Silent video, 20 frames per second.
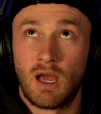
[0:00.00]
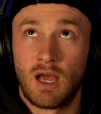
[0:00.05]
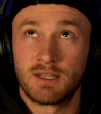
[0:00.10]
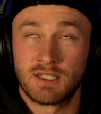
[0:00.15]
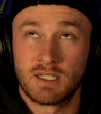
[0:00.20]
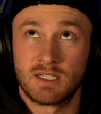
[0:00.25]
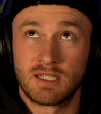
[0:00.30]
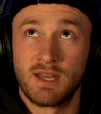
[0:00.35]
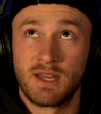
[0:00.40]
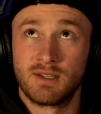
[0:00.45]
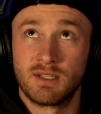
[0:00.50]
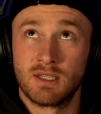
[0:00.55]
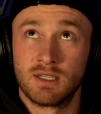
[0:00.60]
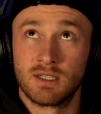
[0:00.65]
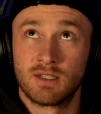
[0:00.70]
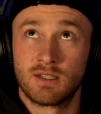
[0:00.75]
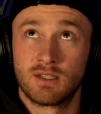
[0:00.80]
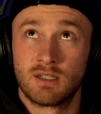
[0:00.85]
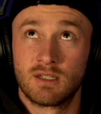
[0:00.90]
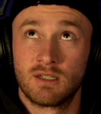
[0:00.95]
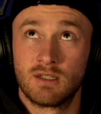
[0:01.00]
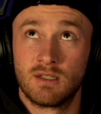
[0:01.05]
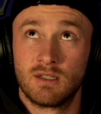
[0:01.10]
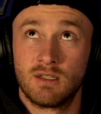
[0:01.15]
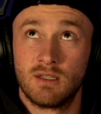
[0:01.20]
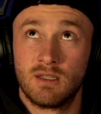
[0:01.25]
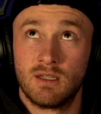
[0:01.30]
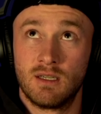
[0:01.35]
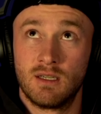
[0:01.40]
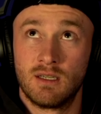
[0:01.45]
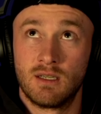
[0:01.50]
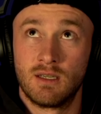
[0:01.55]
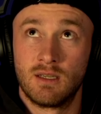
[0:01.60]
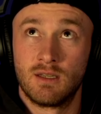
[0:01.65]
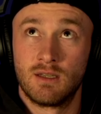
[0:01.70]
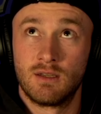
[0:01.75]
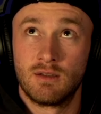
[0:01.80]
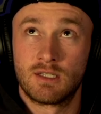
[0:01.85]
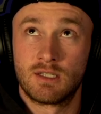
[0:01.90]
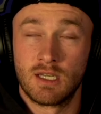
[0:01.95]
as a sentence
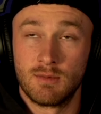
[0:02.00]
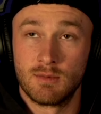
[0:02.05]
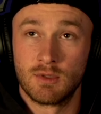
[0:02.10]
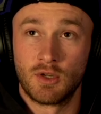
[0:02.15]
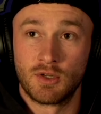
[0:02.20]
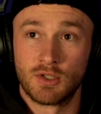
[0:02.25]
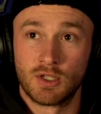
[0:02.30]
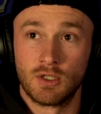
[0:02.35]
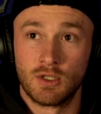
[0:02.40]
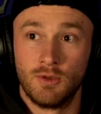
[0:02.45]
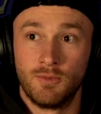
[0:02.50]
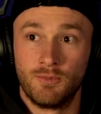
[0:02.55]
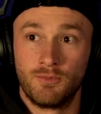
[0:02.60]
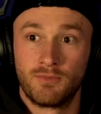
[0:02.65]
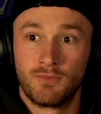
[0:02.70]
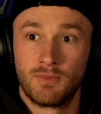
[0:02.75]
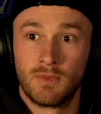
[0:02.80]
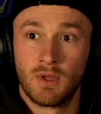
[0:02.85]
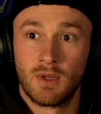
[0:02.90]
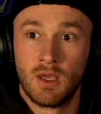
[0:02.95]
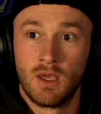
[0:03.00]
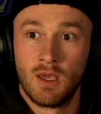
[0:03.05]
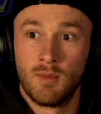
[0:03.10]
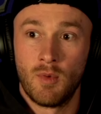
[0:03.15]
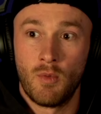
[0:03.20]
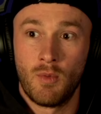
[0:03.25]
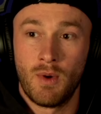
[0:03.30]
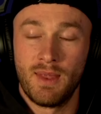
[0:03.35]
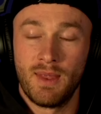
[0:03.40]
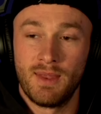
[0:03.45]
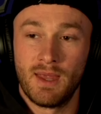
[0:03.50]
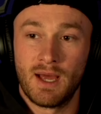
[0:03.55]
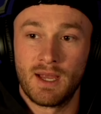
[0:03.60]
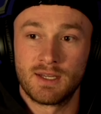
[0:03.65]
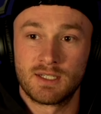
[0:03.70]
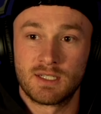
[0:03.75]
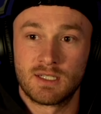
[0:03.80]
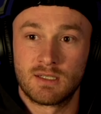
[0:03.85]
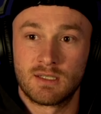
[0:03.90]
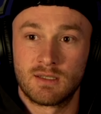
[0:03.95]
seems logical. But when
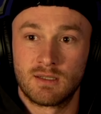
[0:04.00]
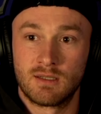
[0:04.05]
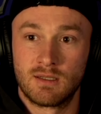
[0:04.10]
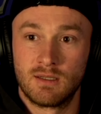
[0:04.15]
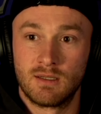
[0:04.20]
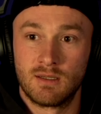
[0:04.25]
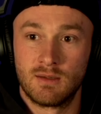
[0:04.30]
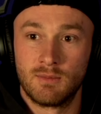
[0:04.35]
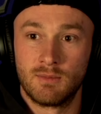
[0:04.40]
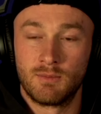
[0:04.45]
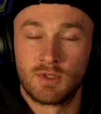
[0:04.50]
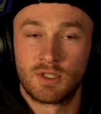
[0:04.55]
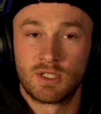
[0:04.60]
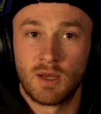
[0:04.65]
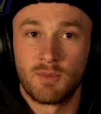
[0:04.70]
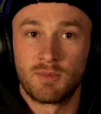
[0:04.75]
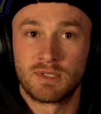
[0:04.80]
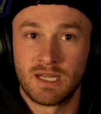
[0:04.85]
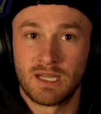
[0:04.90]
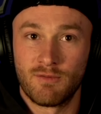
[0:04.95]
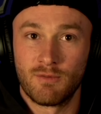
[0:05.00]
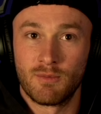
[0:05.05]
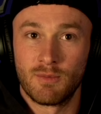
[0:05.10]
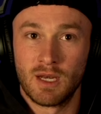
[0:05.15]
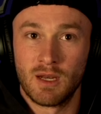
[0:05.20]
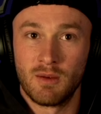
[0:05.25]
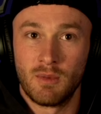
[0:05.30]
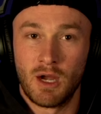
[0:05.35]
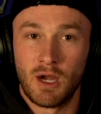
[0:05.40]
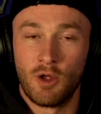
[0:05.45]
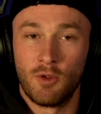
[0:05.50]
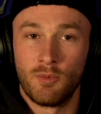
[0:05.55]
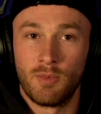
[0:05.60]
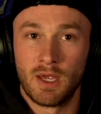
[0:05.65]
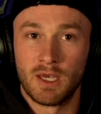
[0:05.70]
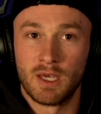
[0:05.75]
that's sub seven minute mile